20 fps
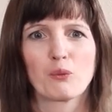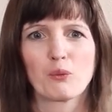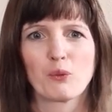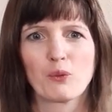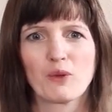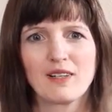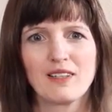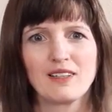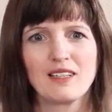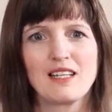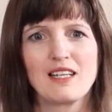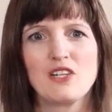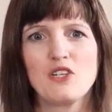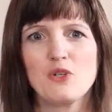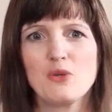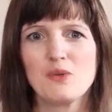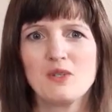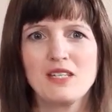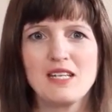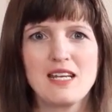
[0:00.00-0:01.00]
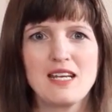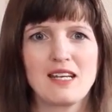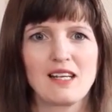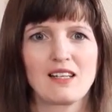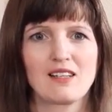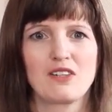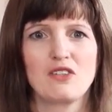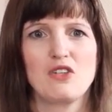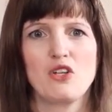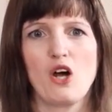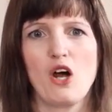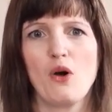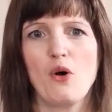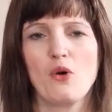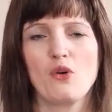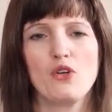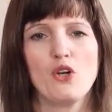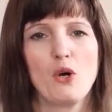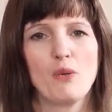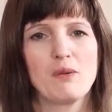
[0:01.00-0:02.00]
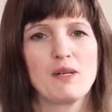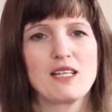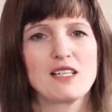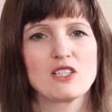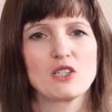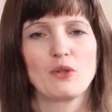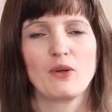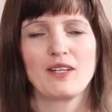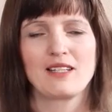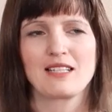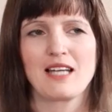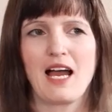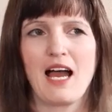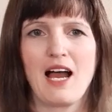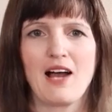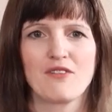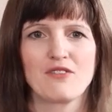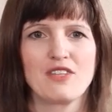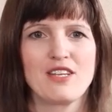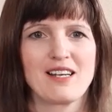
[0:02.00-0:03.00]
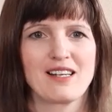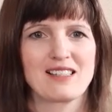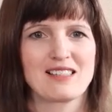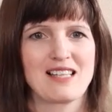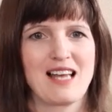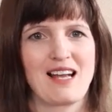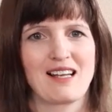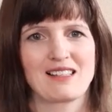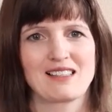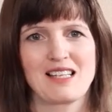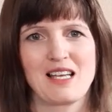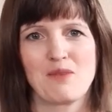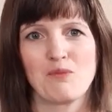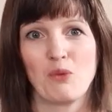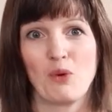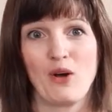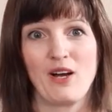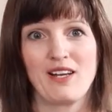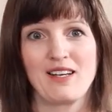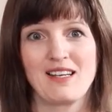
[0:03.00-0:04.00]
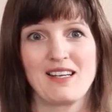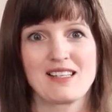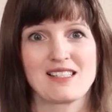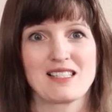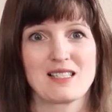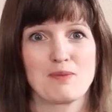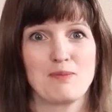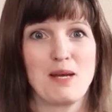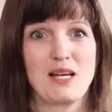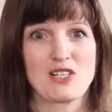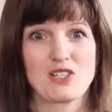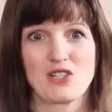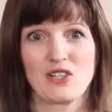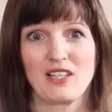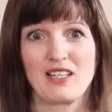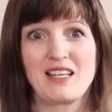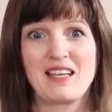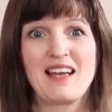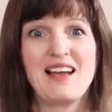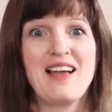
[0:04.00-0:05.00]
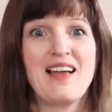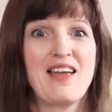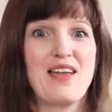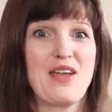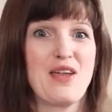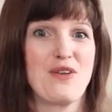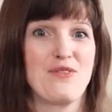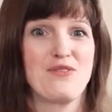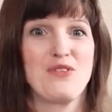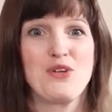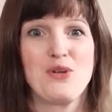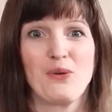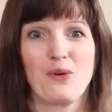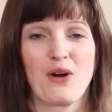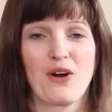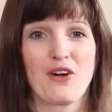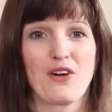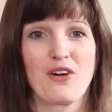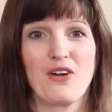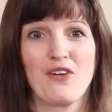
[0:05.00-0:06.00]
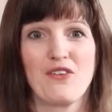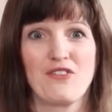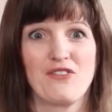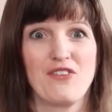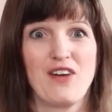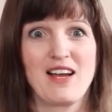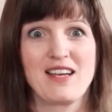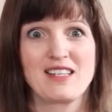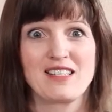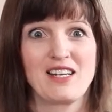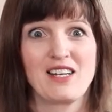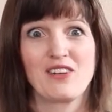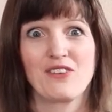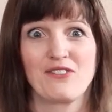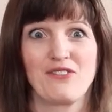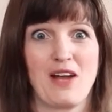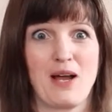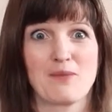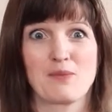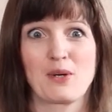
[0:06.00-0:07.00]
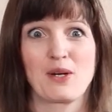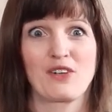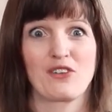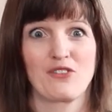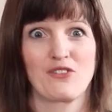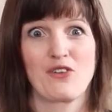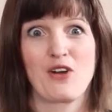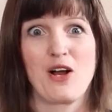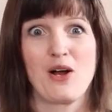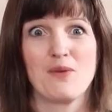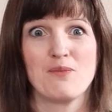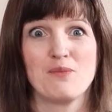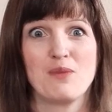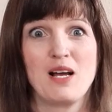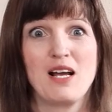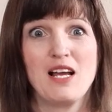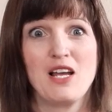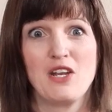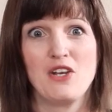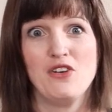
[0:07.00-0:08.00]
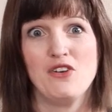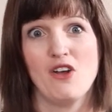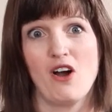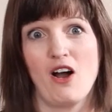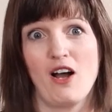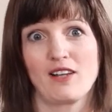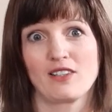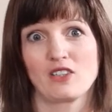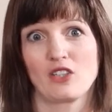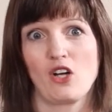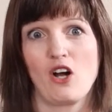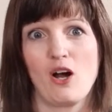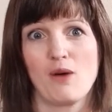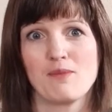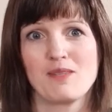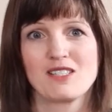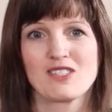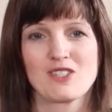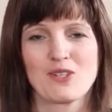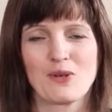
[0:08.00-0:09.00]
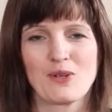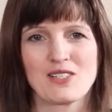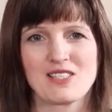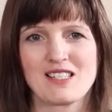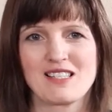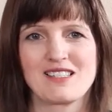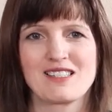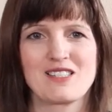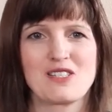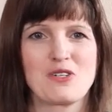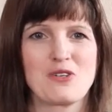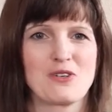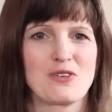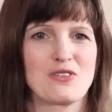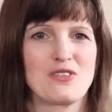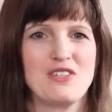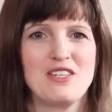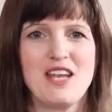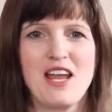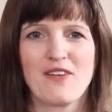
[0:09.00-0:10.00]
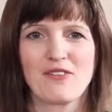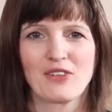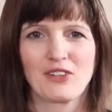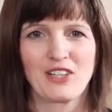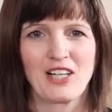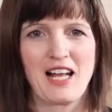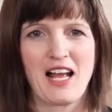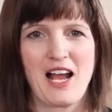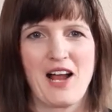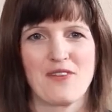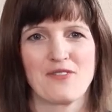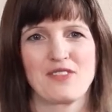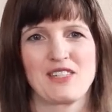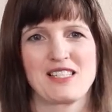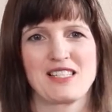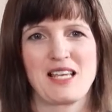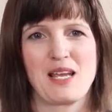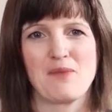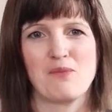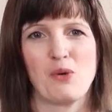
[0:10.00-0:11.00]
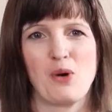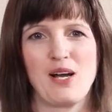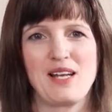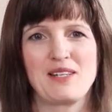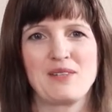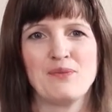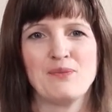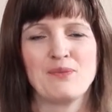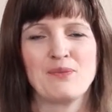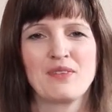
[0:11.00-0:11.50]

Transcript: really unique. Nobody's going to have the exact same one, especially if you are finding fabric from not common sources. You're never going to have the same one.